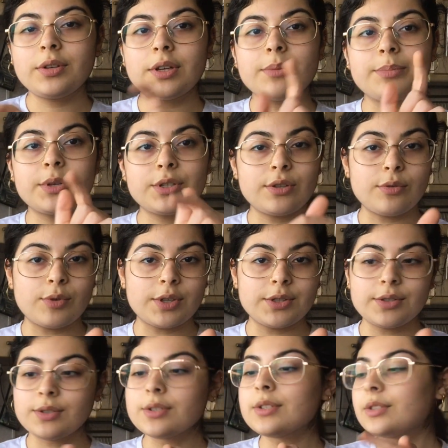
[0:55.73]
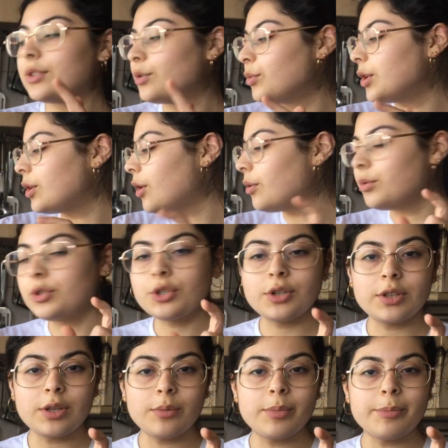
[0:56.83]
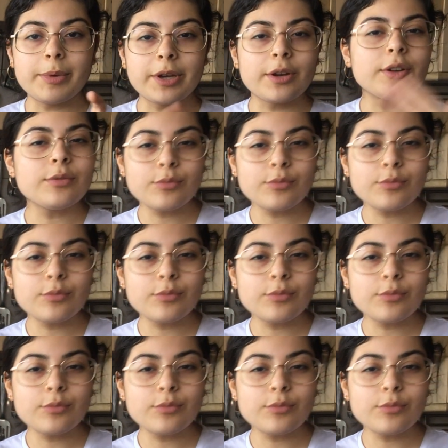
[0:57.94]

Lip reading: compared to the ones that we got, which are a little bit bigger,